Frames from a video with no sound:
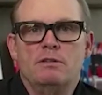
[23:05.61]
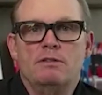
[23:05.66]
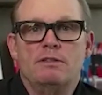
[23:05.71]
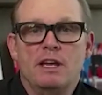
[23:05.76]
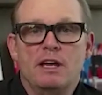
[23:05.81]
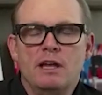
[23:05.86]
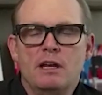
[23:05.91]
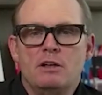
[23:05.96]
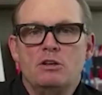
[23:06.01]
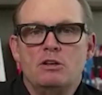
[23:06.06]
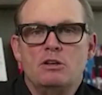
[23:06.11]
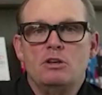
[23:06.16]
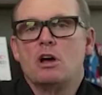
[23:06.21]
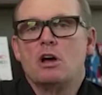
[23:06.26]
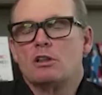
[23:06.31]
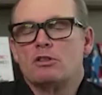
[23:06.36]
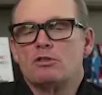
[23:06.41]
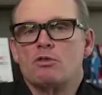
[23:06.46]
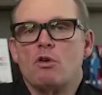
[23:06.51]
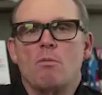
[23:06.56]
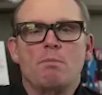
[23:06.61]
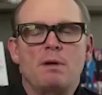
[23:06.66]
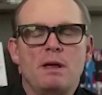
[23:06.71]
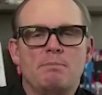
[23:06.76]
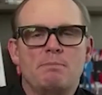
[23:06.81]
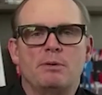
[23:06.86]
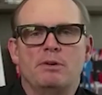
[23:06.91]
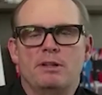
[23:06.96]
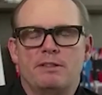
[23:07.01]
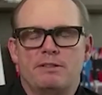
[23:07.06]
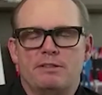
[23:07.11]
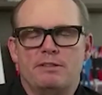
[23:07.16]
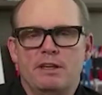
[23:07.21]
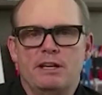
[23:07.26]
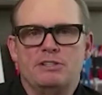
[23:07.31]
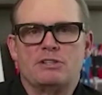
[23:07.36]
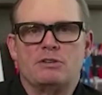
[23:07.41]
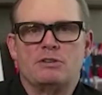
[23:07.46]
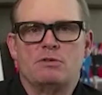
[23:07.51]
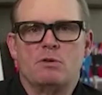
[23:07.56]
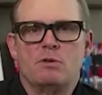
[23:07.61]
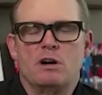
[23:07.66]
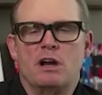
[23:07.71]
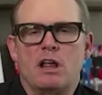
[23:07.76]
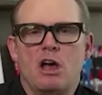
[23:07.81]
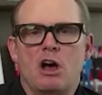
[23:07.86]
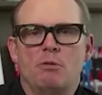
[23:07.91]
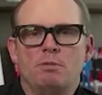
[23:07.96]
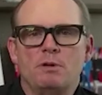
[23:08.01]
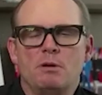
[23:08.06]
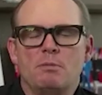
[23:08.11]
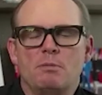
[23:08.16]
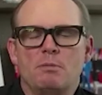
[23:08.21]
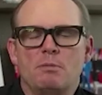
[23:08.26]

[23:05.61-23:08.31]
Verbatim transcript: Then you got to throw people at things in order to help you.